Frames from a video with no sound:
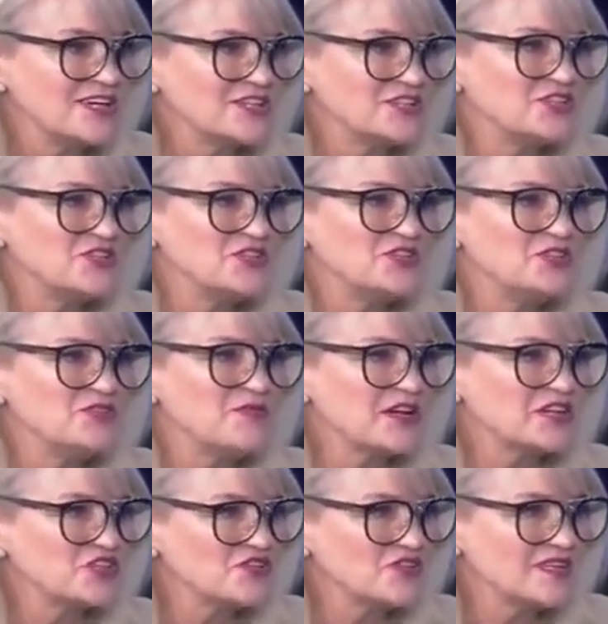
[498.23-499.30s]
to make
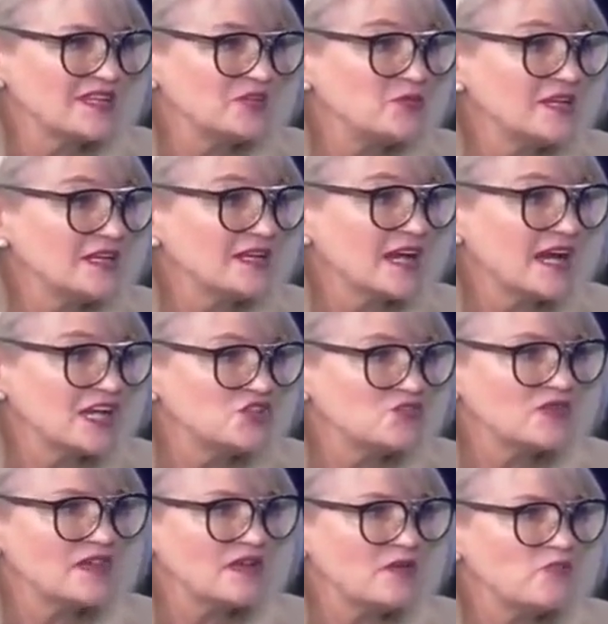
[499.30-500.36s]
sure that we engage with
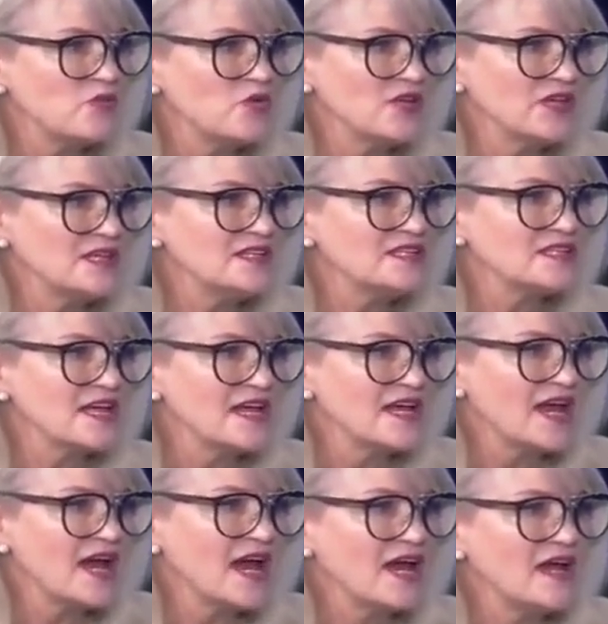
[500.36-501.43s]
employees,
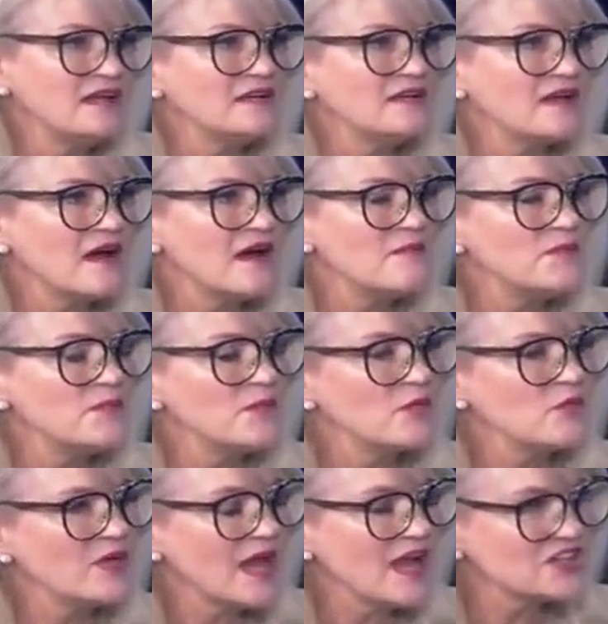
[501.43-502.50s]
and
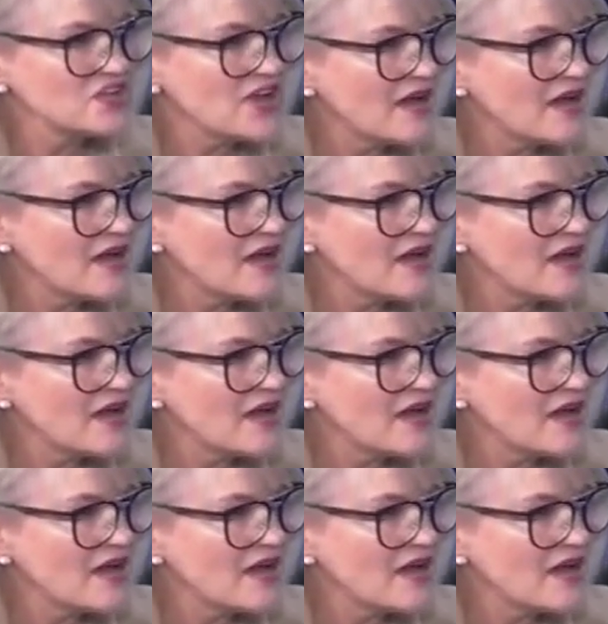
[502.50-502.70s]
we actually have a